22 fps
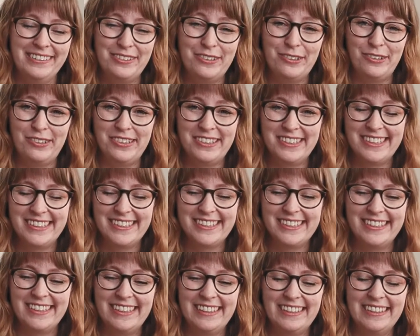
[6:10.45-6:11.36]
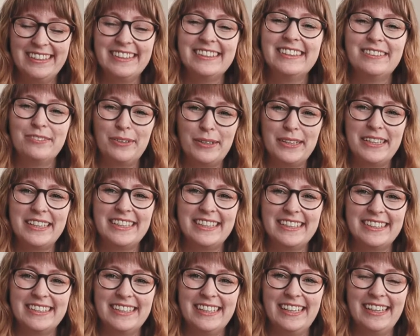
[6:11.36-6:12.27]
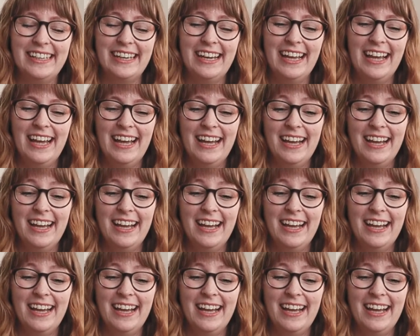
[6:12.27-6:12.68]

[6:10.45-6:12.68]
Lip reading: during 2016